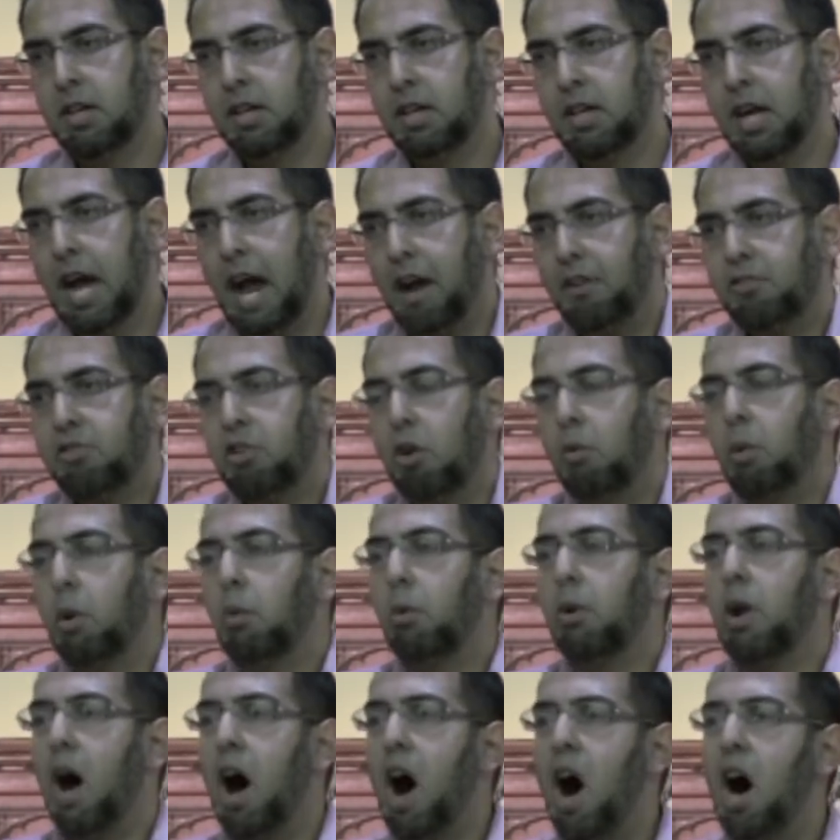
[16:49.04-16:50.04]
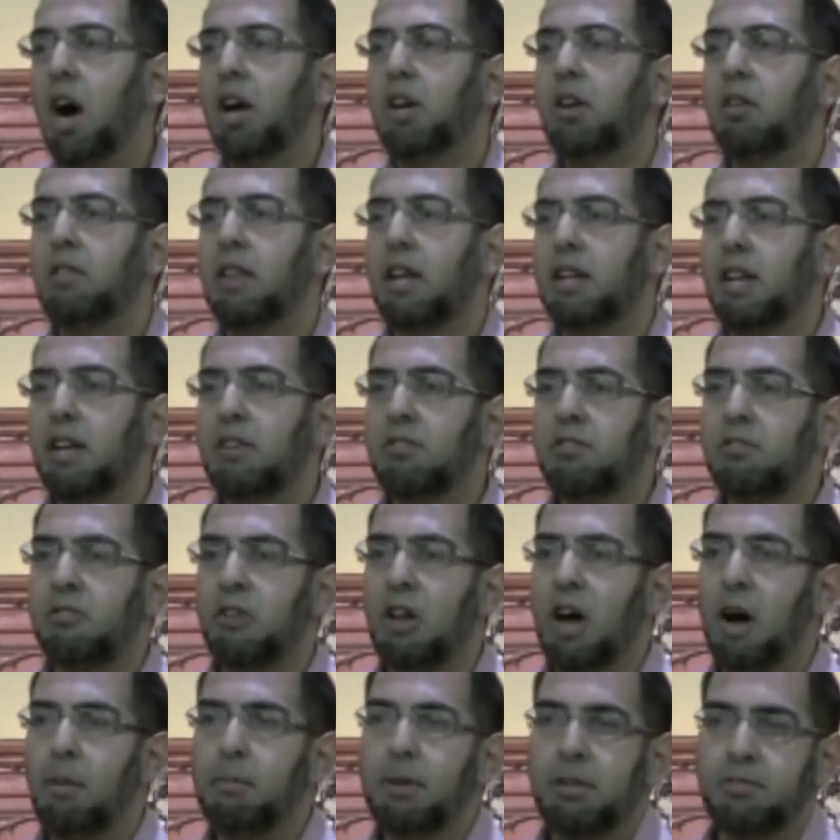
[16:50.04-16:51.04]
And so we would argue that
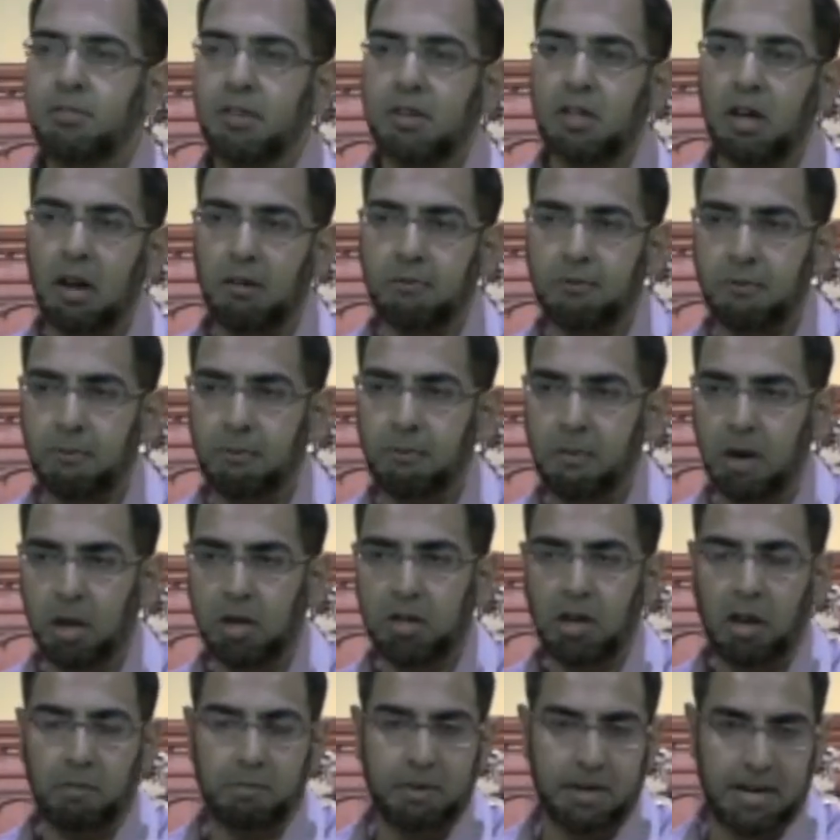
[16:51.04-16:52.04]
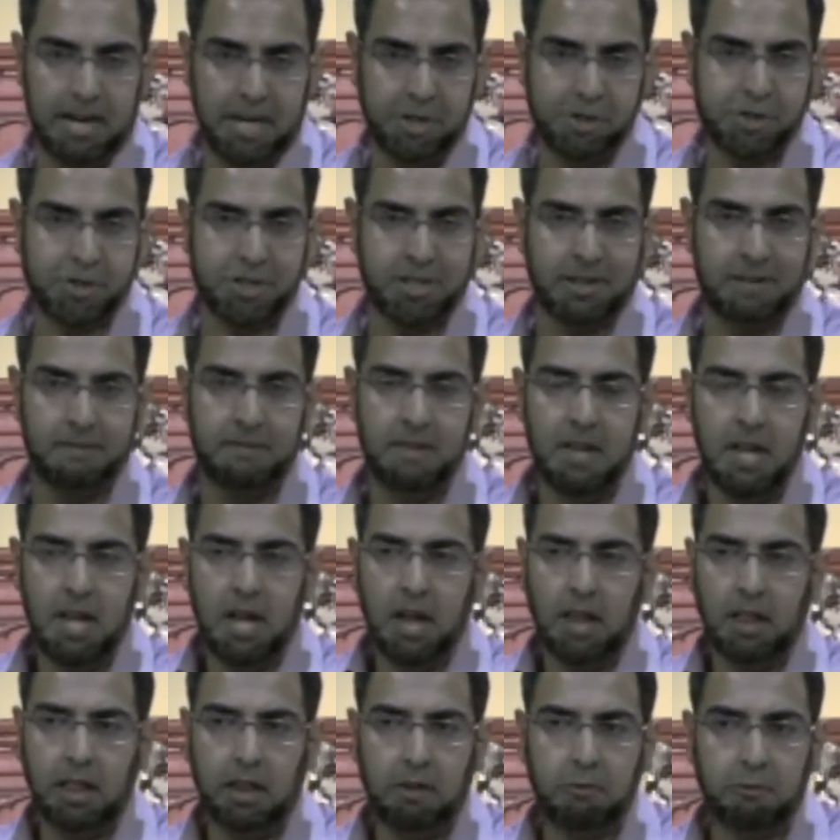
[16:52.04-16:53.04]
Islam is a culmination,
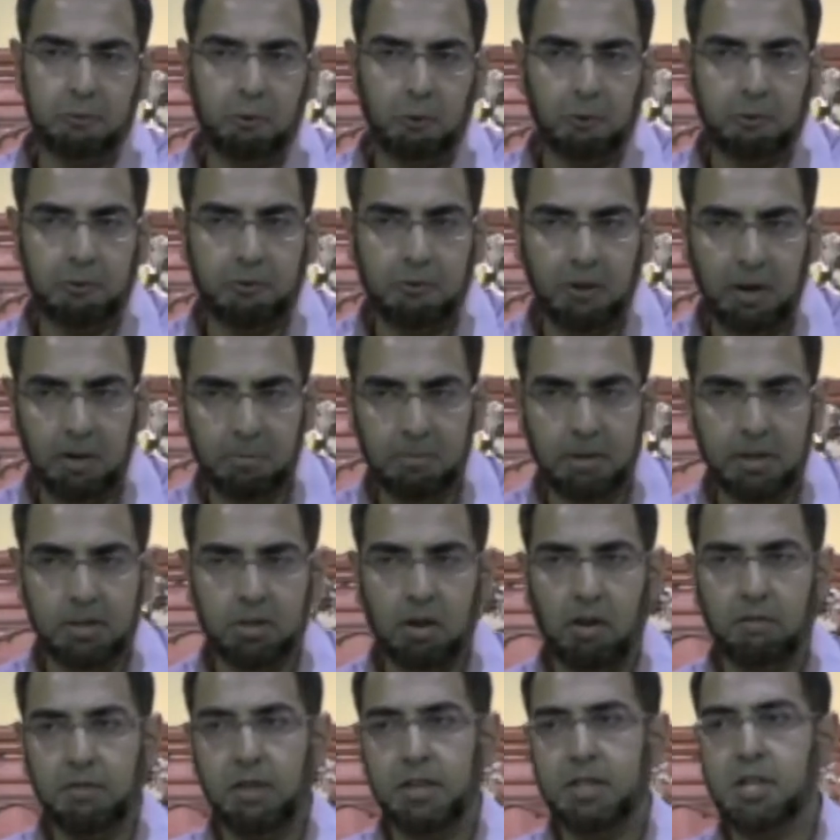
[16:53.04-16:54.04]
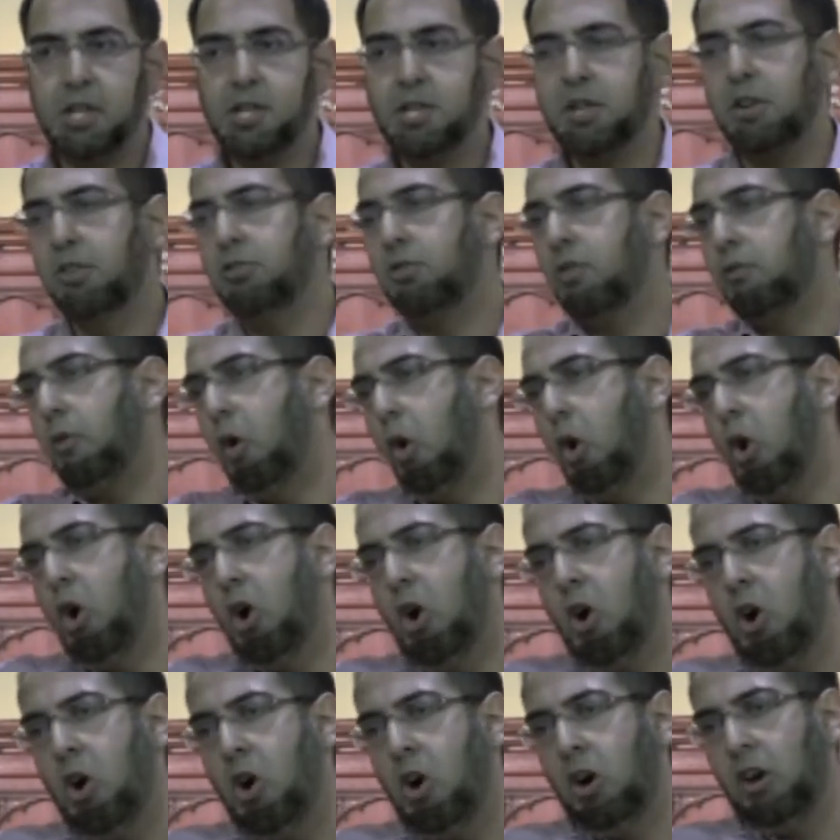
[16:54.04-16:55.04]
the fulfillment of the teachings of
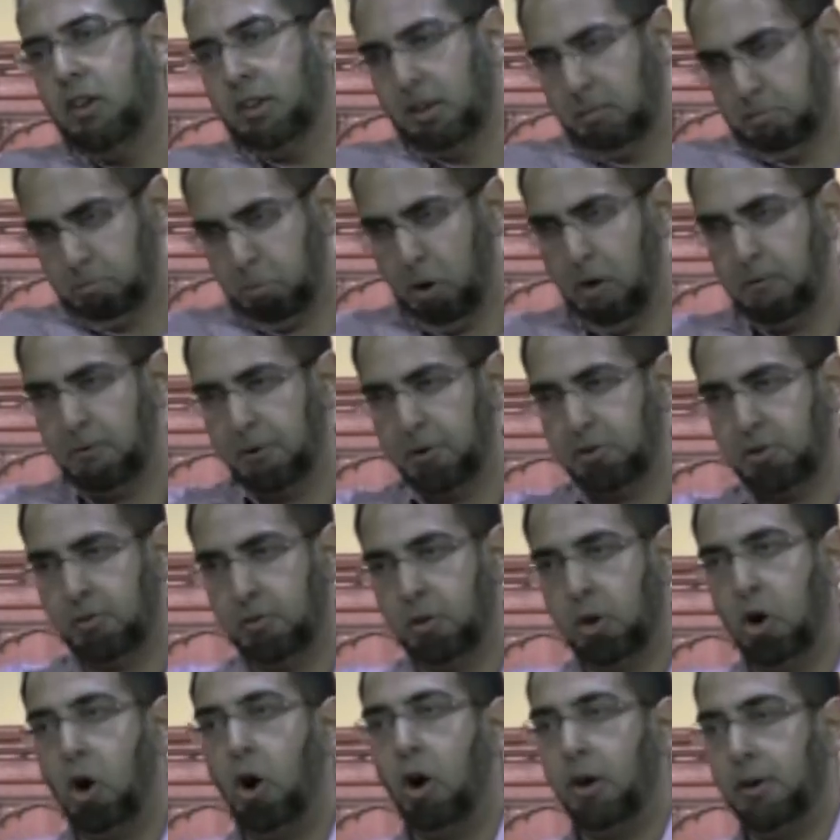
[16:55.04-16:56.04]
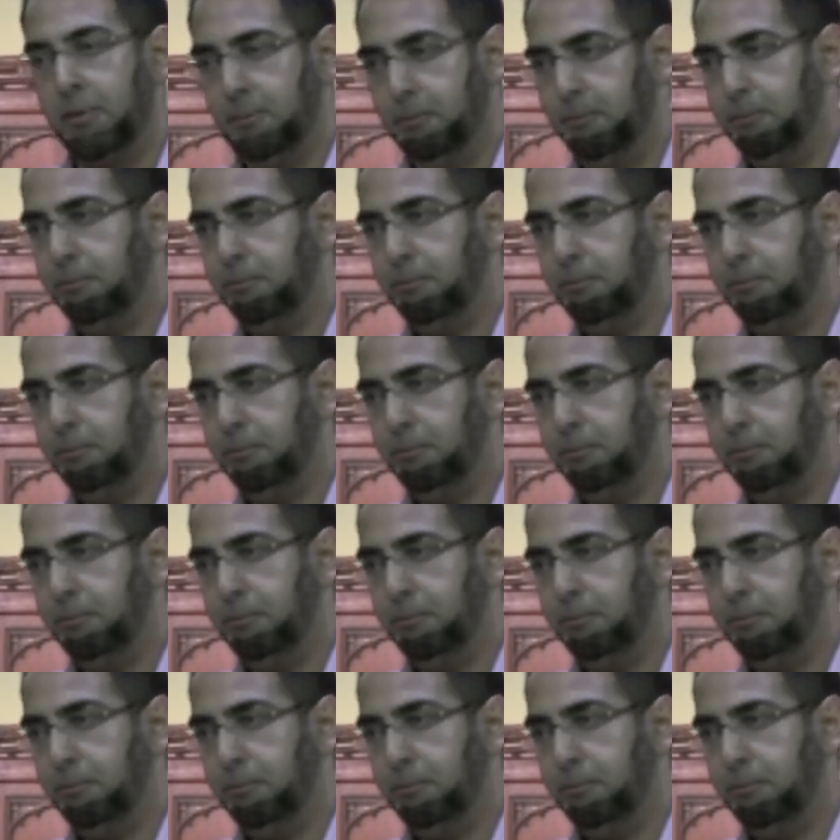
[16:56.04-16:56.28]
all the prophets of God